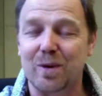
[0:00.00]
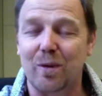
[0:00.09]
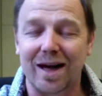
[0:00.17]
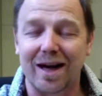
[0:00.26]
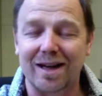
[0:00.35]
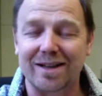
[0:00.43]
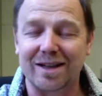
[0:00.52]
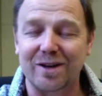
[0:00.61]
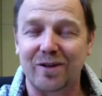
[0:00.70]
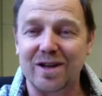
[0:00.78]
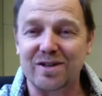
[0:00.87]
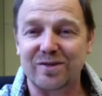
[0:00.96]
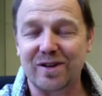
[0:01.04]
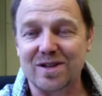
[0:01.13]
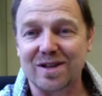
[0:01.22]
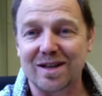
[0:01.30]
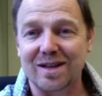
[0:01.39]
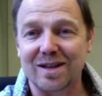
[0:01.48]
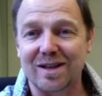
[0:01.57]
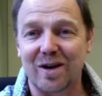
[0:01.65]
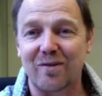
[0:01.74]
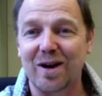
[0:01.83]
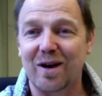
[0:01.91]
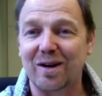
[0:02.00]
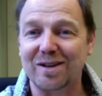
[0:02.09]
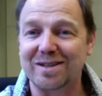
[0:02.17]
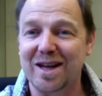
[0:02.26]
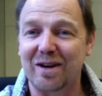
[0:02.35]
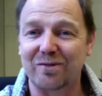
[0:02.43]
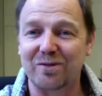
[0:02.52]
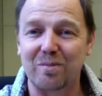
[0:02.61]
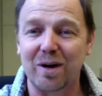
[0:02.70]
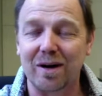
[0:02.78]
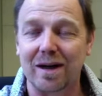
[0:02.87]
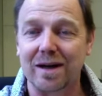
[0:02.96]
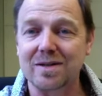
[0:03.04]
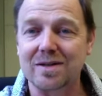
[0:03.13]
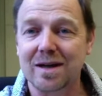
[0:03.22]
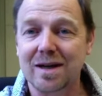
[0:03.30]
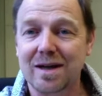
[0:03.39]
We want to identify each fish, and they're very hard to tell from markings.